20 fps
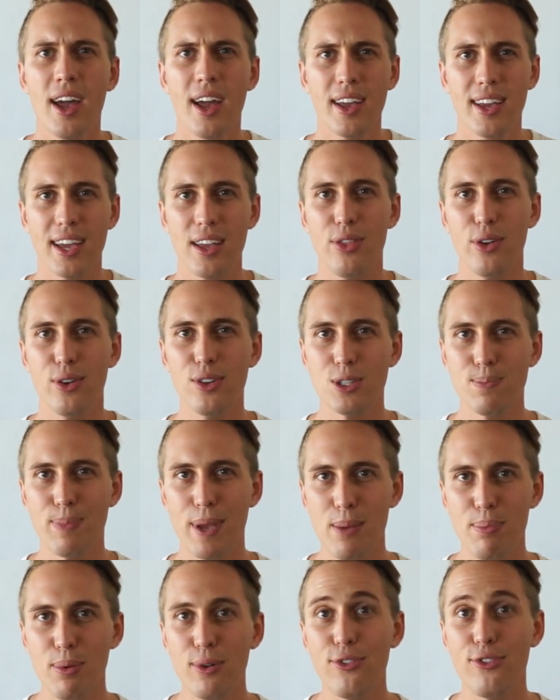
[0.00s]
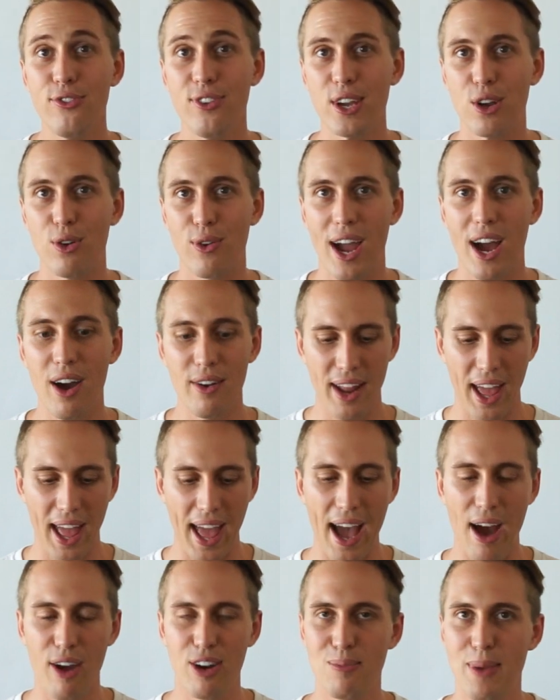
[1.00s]
Can those people figure out
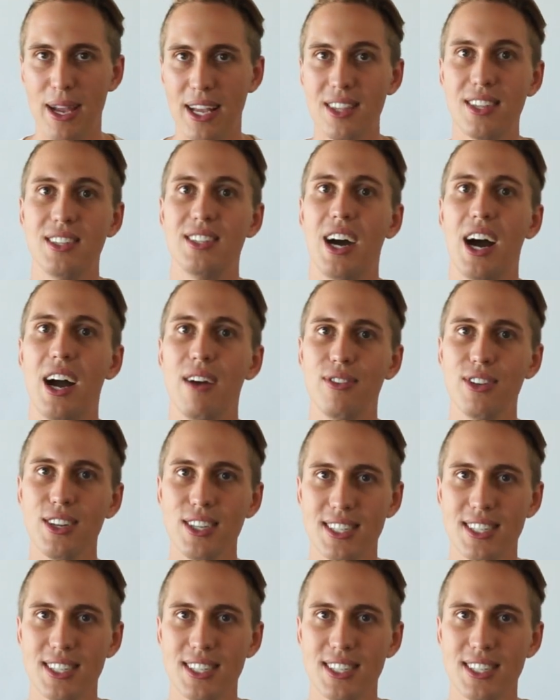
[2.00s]
how to make the diver